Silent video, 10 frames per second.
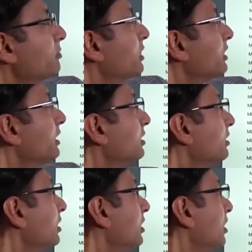
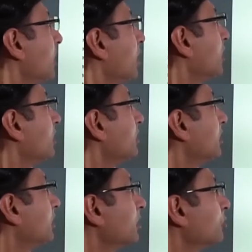million on
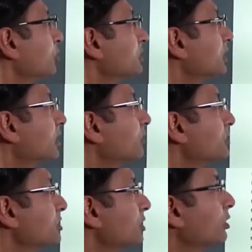Hermosa
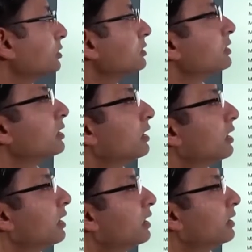was sold,
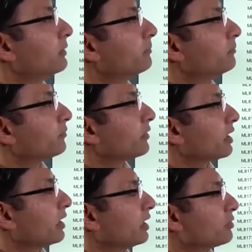and
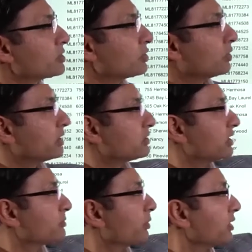it was sold at
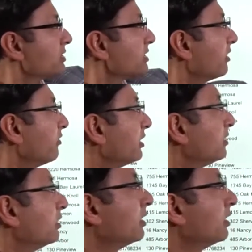6.7,